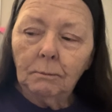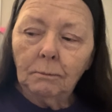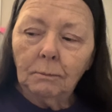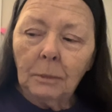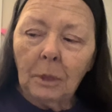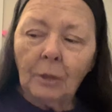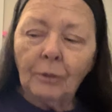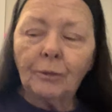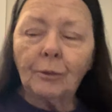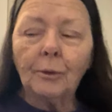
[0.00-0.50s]

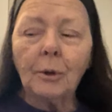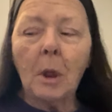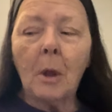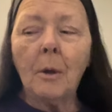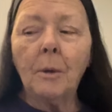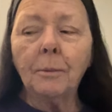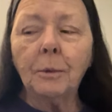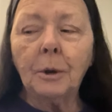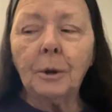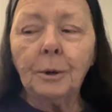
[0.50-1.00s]
And so now
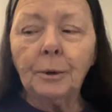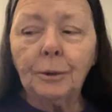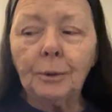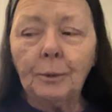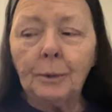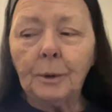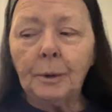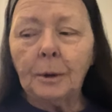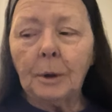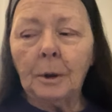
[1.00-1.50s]
I'm going to do
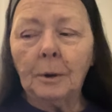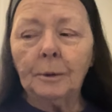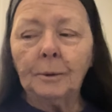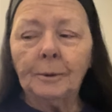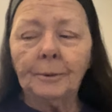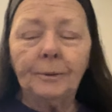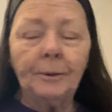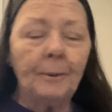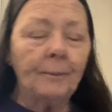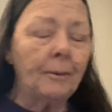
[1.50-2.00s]
it a little
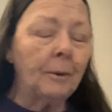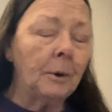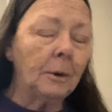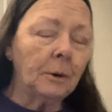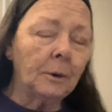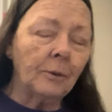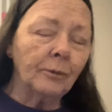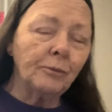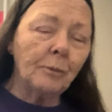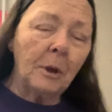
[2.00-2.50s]
different
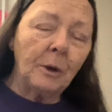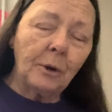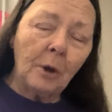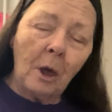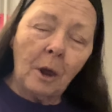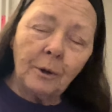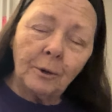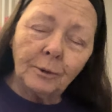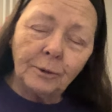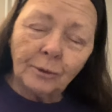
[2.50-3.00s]
because my
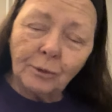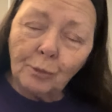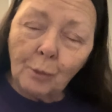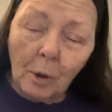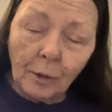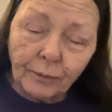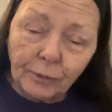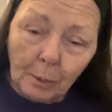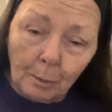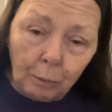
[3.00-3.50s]
daughter just
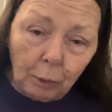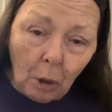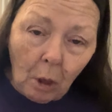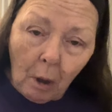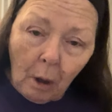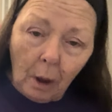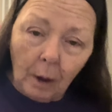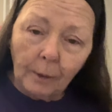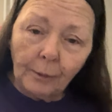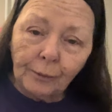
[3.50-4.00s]
wants the
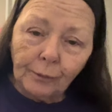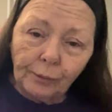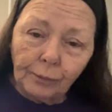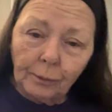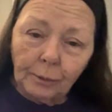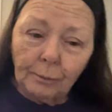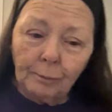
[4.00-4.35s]
blocks,